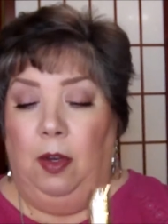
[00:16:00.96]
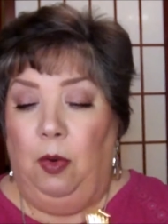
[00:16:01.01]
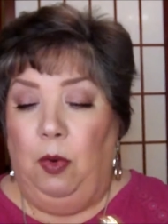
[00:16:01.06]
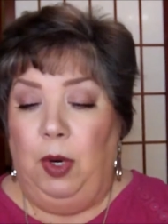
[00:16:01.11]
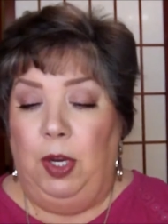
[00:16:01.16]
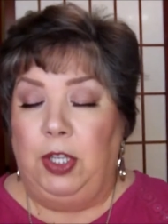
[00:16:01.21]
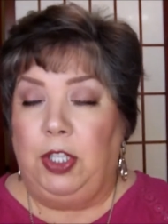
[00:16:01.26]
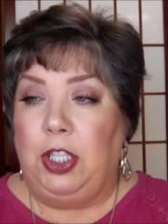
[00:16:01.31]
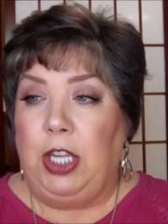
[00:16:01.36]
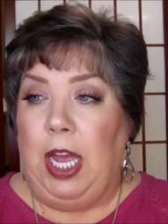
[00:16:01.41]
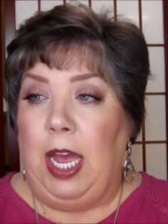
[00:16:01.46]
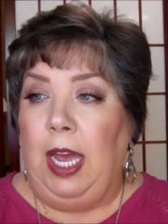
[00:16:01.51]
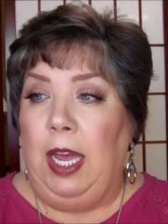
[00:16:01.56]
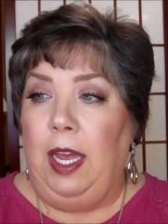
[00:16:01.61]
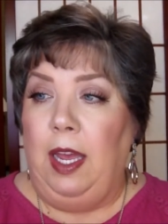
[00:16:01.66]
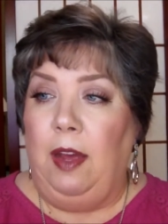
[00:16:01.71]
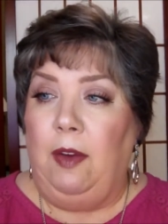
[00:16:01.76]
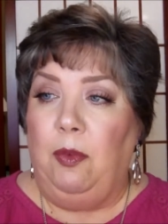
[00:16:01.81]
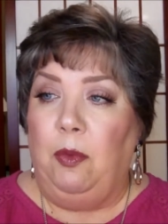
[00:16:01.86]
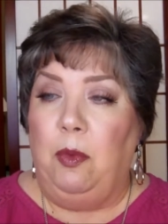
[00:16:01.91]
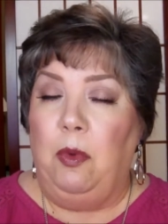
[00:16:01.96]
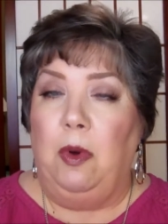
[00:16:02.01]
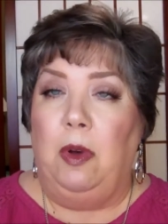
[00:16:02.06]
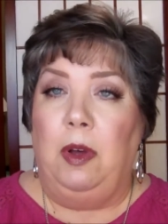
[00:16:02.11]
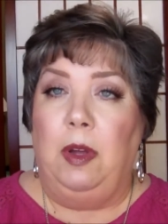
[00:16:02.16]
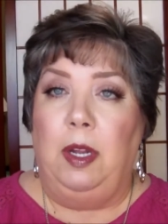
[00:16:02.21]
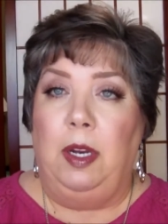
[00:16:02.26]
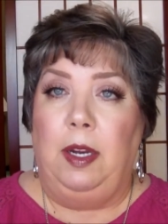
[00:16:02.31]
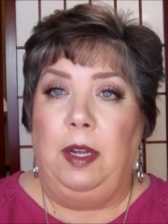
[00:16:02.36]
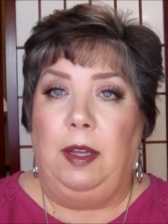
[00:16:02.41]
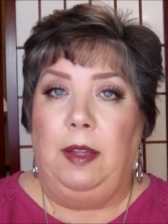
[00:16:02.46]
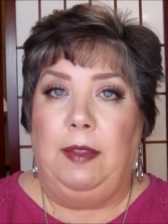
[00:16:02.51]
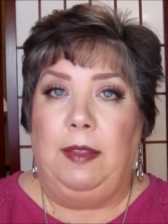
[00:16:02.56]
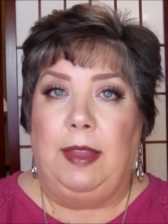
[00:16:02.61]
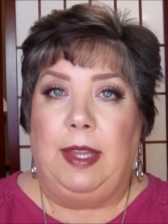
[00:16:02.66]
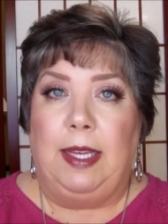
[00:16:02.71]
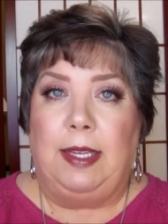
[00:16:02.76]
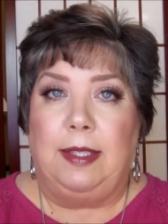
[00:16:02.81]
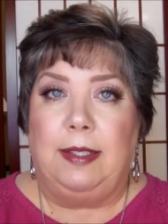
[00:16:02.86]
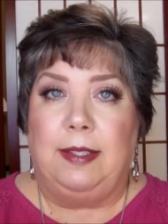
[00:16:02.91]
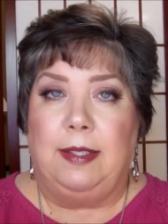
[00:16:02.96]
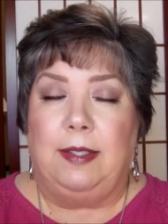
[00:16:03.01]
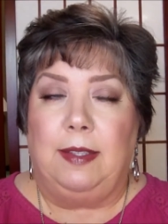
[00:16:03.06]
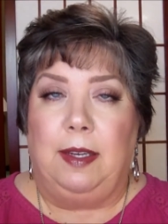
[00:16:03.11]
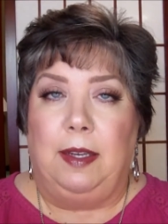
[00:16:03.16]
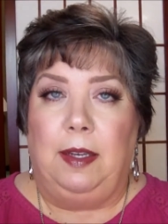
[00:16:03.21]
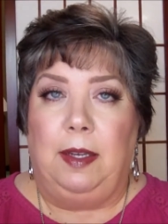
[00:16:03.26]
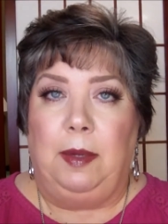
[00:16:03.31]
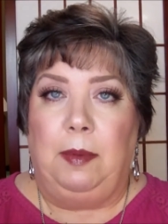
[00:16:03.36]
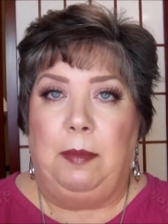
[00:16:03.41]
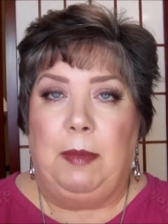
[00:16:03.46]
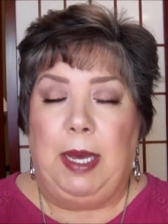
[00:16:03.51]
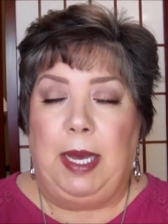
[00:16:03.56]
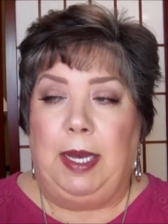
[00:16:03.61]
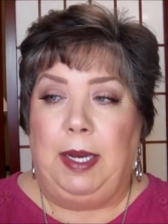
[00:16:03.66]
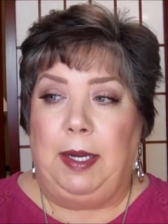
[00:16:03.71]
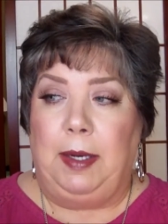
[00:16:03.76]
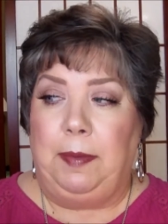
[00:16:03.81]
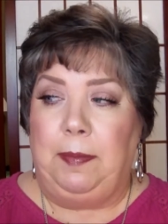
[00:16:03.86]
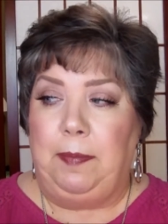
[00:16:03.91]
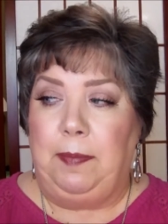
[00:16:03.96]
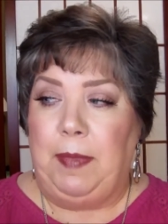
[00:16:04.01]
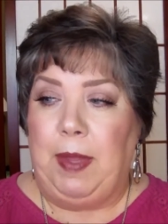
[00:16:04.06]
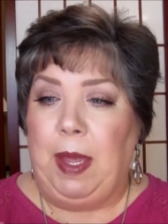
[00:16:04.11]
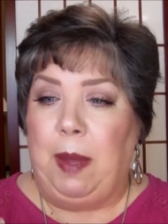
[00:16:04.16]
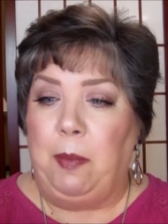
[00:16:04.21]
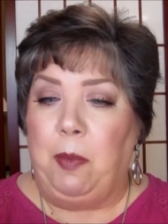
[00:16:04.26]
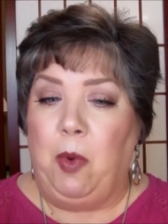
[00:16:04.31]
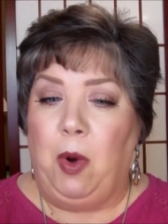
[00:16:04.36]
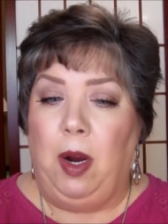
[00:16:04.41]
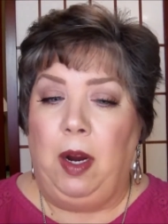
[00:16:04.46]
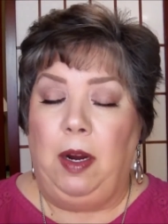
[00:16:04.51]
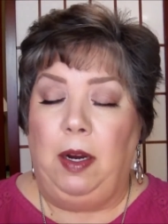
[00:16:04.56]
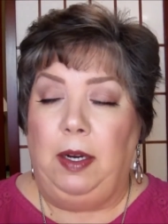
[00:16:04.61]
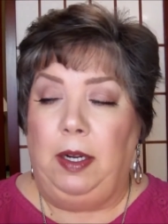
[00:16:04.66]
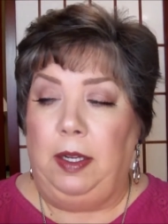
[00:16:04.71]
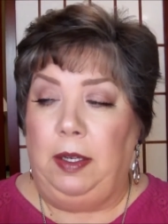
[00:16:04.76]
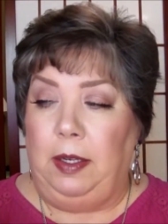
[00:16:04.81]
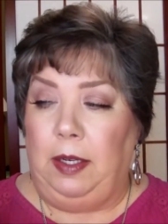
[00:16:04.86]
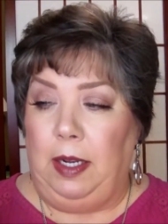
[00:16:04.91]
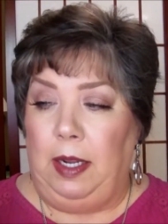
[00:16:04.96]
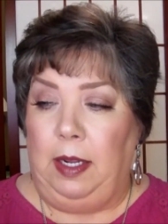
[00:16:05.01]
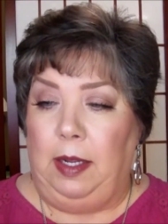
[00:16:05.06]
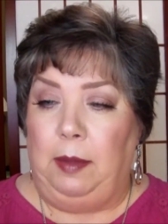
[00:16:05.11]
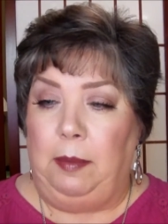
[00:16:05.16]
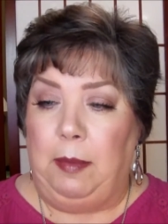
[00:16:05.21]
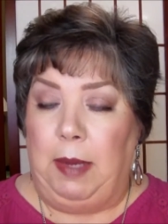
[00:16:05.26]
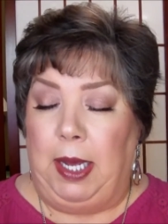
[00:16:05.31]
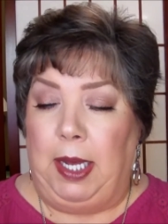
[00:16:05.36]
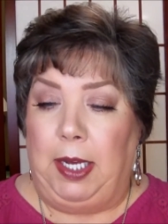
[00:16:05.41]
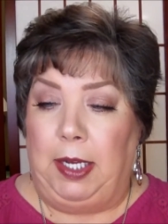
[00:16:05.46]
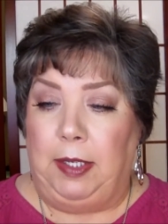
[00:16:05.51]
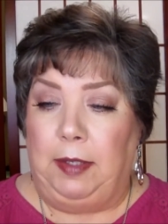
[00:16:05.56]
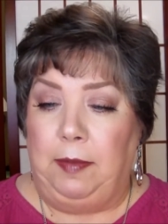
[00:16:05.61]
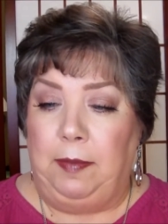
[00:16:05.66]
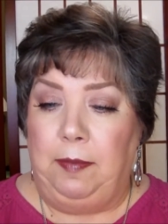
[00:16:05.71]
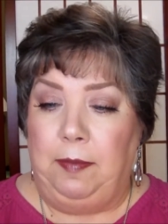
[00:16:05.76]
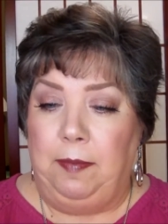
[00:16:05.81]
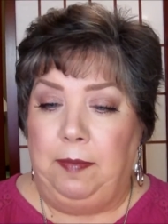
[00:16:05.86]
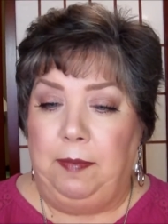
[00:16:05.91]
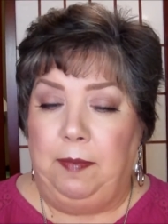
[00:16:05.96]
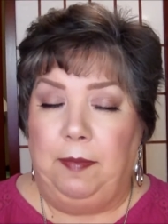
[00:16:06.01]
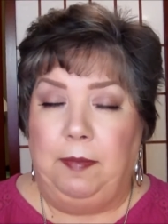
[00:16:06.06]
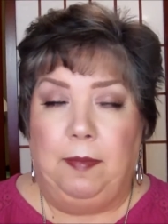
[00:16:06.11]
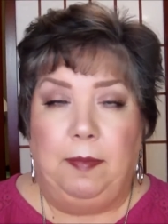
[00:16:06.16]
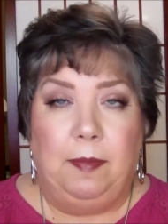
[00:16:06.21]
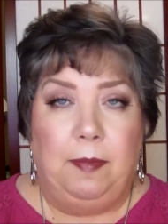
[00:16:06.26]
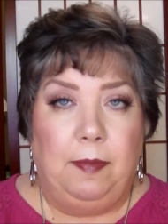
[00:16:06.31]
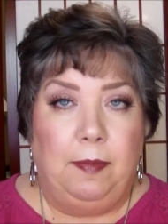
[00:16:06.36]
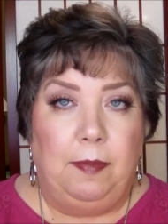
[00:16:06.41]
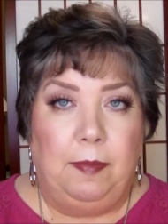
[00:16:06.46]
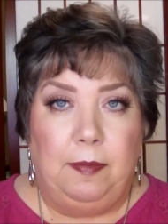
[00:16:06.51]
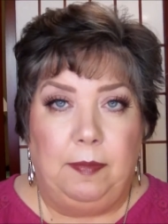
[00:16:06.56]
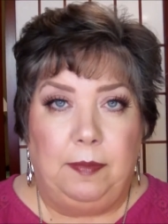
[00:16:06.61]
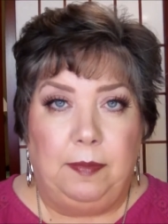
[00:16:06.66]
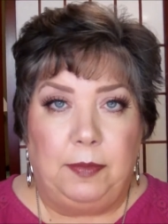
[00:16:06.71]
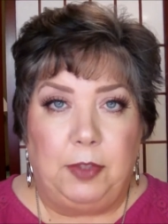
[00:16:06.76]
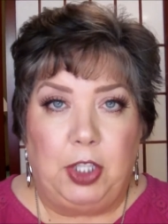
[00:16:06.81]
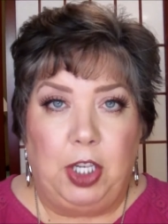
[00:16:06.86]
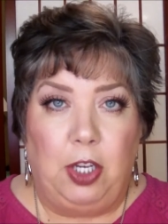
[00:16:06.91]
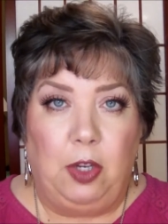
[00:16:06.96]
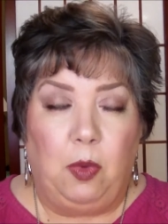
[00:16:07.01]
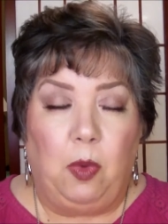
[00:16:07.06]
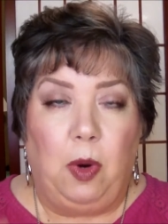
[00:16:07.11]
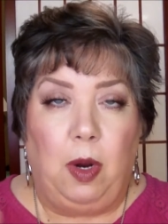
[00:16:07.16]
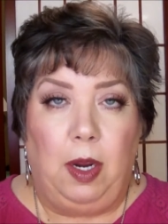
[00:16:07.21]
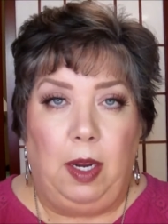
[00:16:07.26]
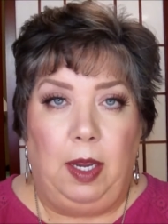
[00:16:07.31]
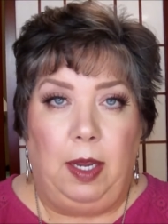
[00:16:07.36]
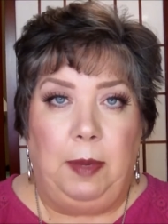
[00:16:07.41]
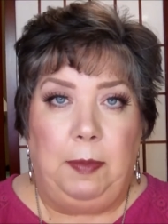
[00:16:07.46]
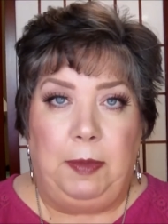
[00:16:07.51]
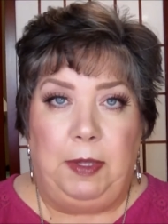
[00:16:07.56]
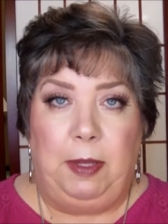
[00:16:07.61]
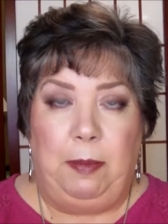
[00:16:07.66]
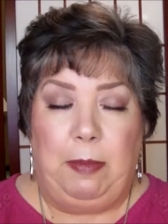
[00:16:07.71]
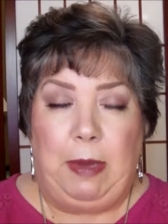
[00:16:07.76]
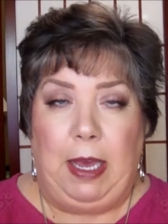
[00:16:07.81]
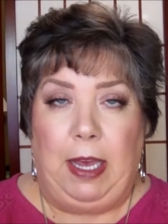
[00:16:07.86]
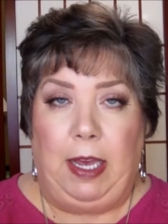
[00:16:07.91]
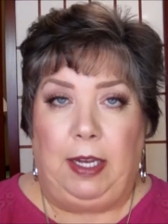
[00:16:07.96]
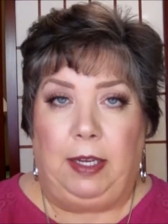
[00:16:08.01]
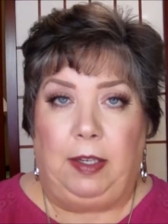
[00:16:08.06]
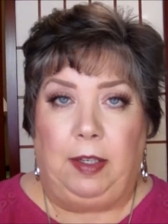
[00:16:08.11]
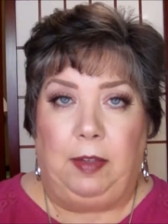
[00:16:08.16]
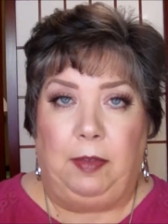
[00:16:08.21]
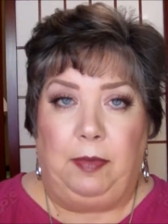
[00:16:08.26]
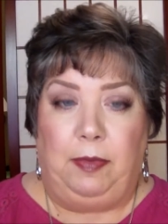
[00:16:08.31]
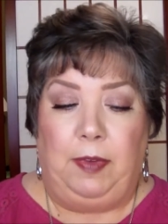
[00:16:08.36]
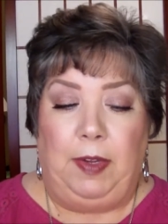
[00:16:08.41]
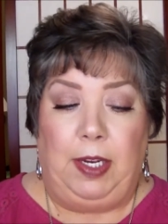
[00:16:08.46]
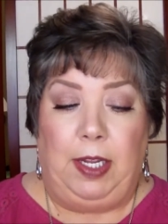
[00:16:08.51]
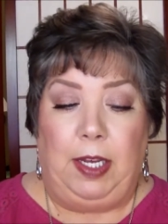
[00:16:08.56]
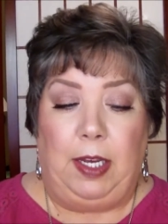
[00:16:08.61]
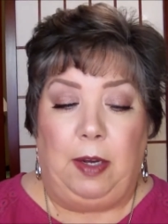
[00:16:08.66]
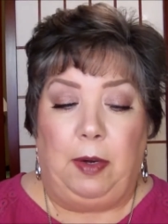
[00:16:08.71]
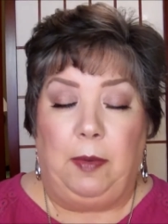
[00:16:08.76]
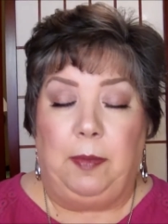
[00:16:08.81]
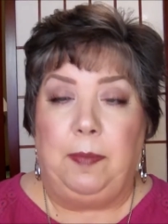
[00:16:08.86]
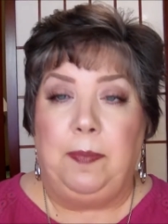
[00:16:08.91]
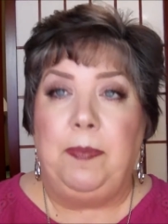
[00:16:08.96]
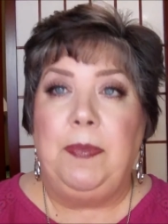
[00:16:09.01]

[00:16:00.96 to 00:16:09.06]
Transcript: which I have one that's in I'm wearing it in my January Ipsy bag video.